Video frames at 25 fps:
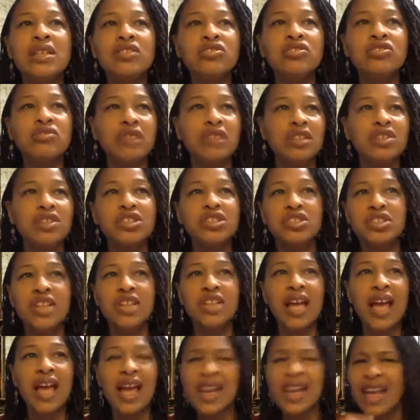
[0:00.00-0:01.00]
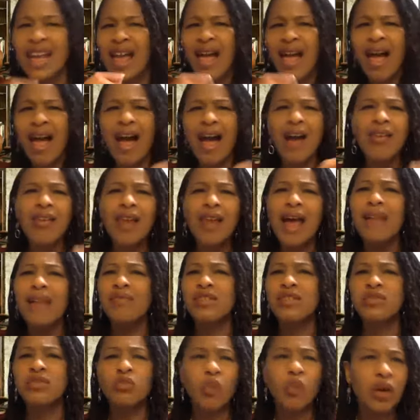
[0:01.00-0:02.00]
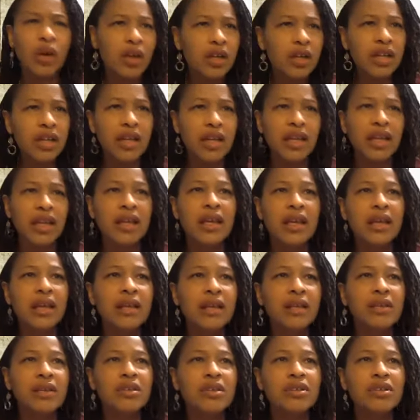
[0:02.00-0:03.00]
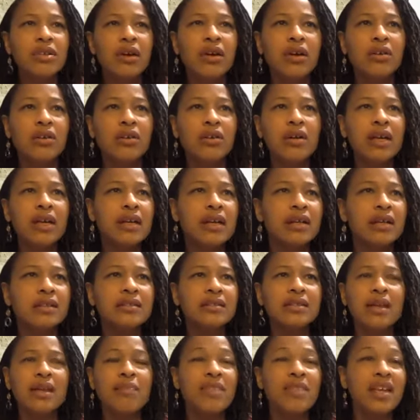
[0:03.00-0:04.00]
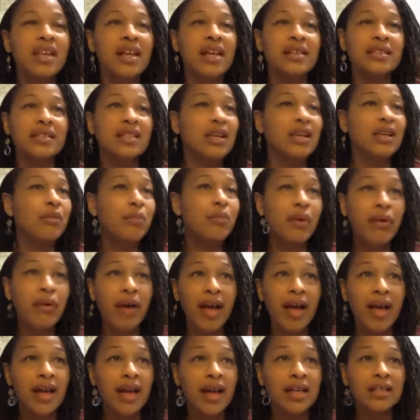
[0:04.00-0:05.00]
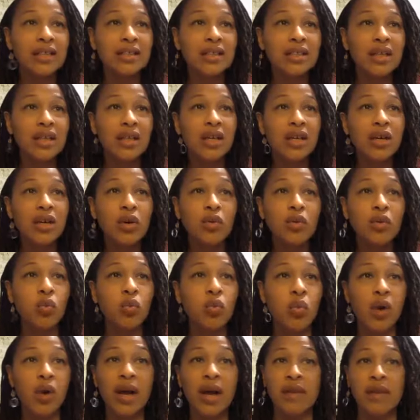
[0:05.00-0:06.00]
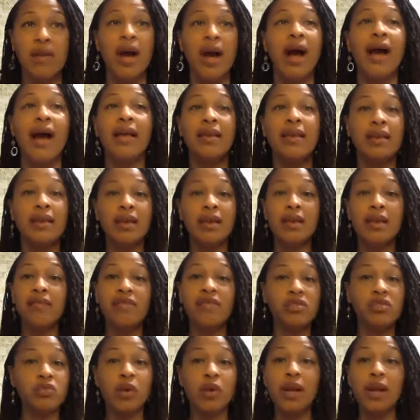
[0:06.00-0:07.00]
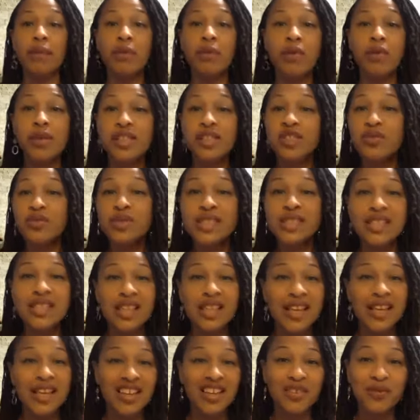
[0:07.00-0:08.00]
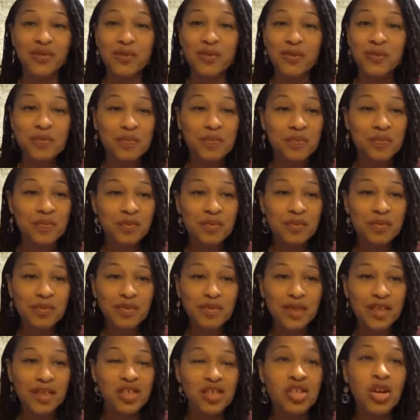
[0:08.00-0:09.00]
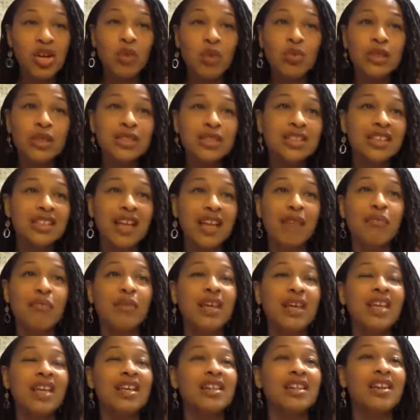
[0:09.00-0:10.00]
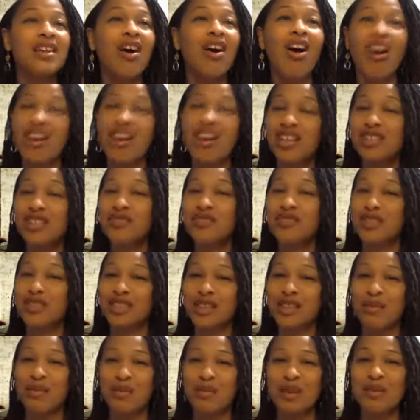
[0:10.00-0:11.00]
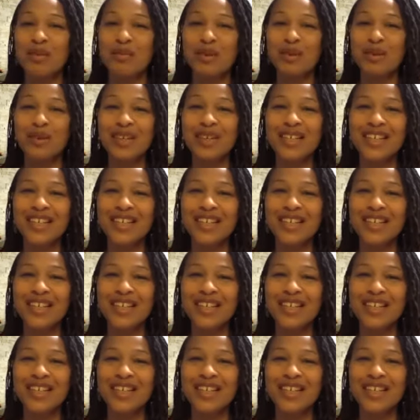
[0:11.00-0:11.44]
to understand how life is working, and something as simple as what I give is what I'm going to receive, which can be the hardest for some people,